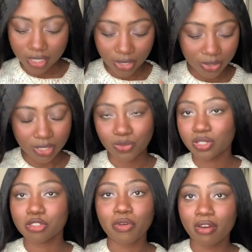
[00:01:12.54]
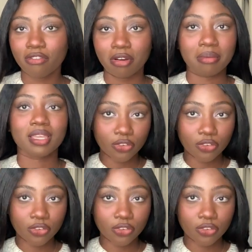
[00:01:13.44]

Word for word: Start with this one, it's right in front of me.